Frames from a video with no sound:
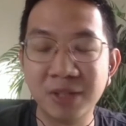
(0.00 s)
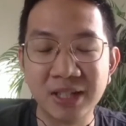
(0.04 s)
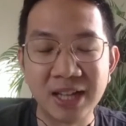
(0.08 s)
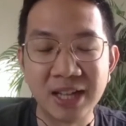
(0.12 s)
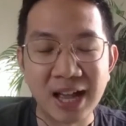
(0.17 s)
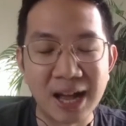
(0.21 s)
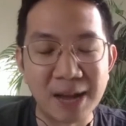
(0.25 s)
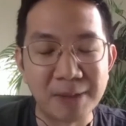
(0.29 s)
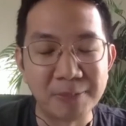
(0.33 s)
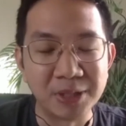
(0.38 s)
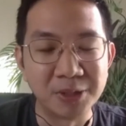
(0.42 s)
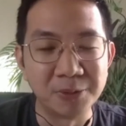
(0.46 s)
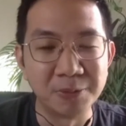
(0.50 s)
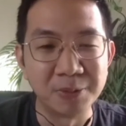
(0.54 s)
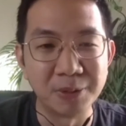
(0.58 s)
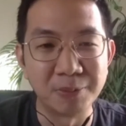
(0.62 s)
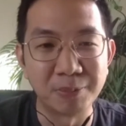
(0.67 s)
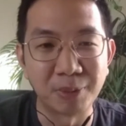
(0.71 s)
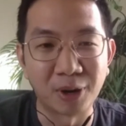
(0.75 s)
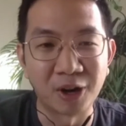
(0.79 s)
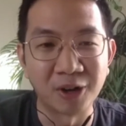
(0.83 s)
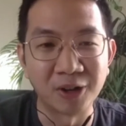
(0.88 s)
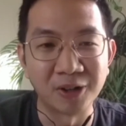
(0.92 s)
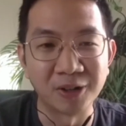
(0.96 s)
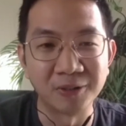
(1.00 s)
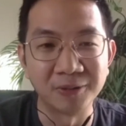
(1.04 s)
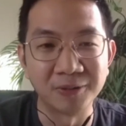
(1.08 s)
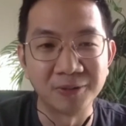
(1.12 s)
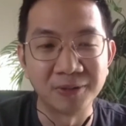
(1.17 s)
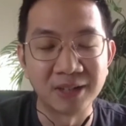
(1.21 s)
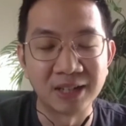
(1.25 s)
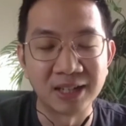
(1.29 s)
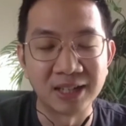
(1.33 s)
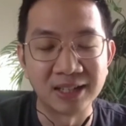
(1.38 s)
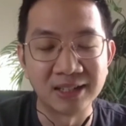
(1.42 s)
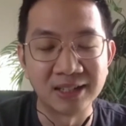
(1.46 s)
really happy to be part of
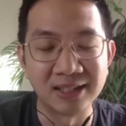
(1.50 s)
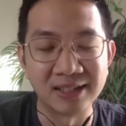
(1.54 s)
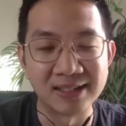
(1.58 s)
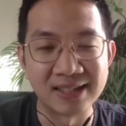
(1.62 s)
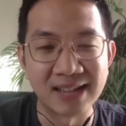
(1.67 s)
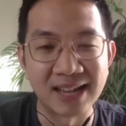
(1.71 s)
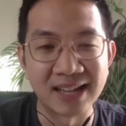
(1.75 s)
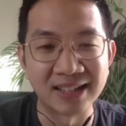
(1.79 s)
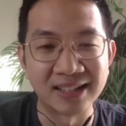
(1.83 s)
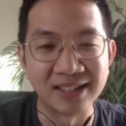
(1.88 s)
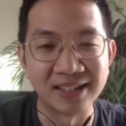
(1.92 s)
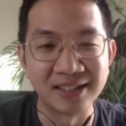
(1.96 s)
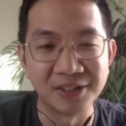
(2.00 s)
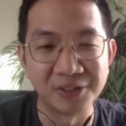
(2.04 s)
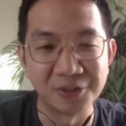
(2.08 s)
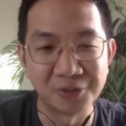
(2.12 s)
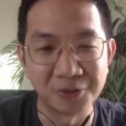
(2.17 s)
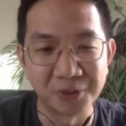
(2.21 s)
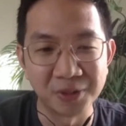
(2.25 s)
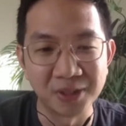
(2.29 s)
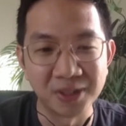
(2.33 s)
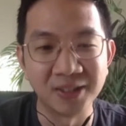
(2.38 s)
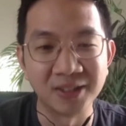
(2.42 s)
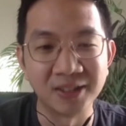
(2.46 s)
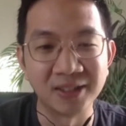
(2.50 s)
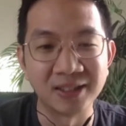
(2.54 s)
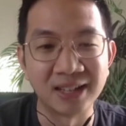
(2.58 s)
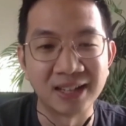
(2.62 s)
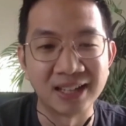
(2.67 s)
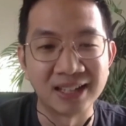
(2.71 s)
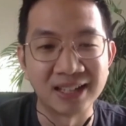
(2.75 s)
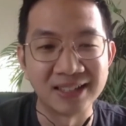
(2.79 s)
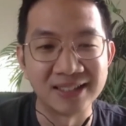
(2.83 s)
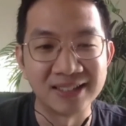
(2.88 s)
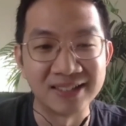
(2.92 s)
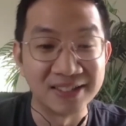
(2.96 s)
the tech industry here
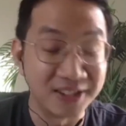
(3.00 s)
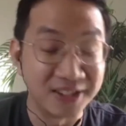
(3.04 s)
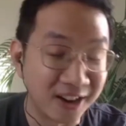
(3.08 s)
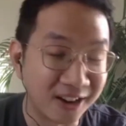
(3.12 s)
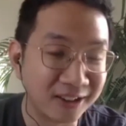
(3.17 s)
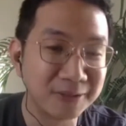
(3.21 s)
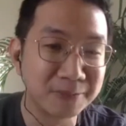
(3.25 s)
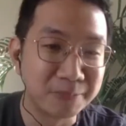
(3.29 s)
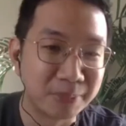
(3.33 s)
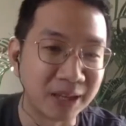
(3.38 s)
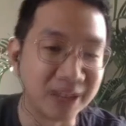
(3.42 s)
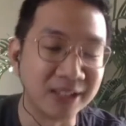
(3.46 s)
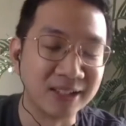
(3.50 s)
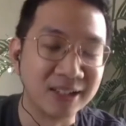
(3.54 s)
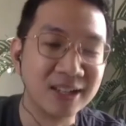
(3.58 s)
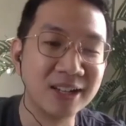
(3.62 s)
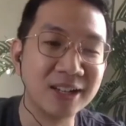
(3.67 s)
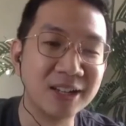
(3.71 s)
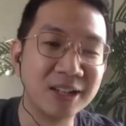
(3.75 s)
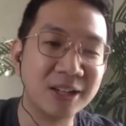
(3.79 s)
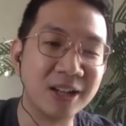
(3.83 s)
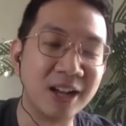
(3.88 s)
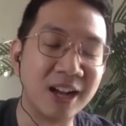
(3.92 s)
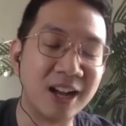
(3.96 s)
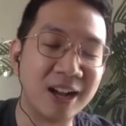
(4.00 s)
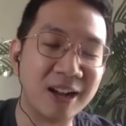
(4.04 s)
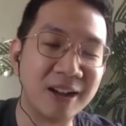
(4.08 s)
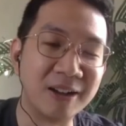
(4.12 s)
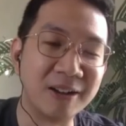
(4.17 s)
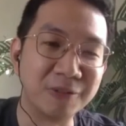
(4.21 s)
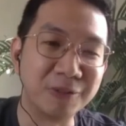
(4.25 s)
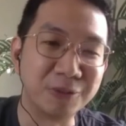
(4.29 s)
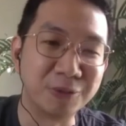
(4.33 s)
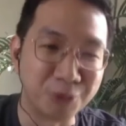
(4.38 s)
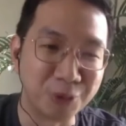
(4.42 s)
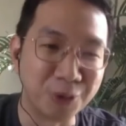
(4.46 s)
that is young but
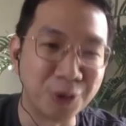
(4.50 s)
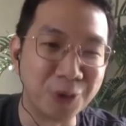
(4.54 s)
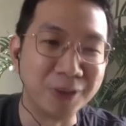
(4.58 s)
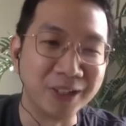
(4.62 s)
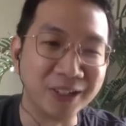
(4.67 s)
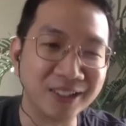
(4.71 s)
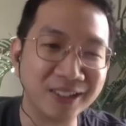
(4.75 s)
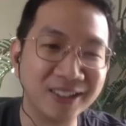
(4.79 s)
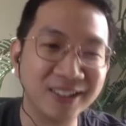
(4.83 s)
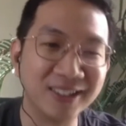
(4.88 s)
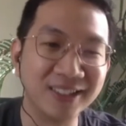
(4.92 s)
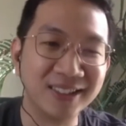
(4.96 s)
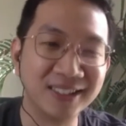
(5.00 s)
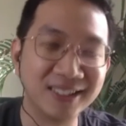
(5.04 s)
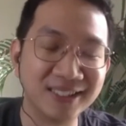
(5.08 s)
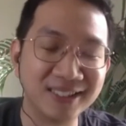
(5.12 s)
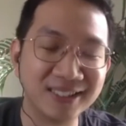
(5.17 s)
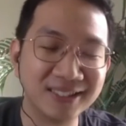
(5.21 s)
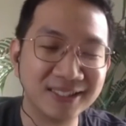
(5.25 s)
growing.